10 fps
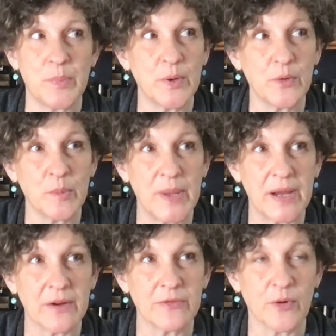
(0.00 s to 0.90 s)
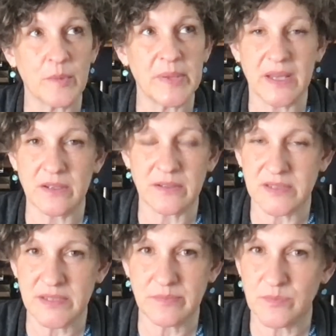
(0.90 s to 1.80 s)
book repair for
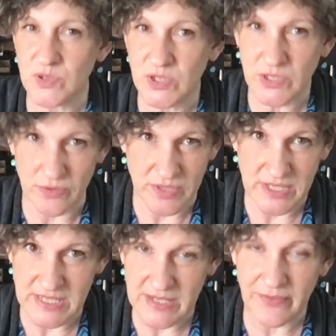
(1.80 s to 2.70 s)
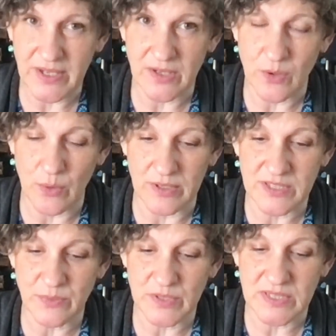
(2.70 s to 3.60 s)
beginners certificate
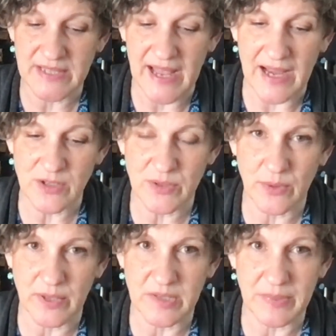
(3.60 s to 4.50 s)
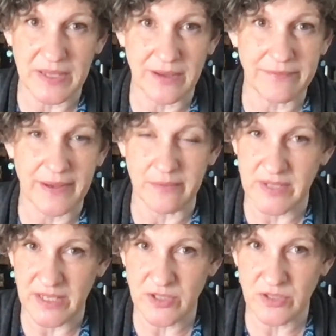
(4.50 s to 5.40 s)
course, which is actually going to be a
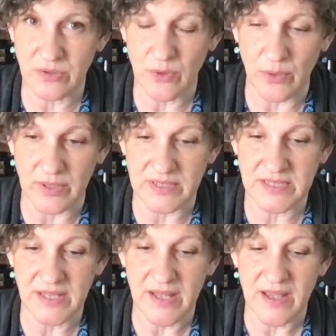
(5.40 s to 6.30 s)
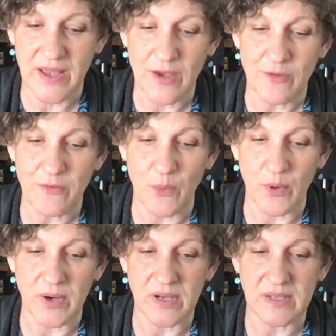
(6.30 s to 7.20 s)
foundational course
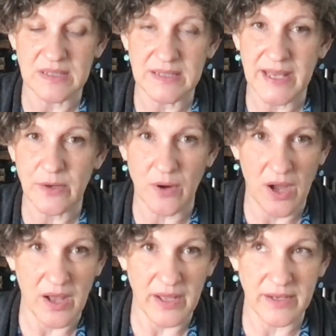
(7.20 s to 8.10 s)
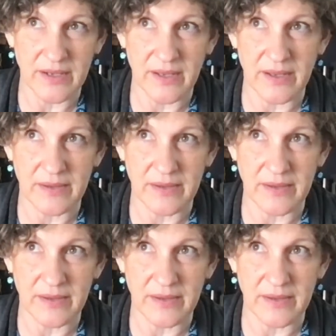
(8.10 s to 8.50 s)
for later on.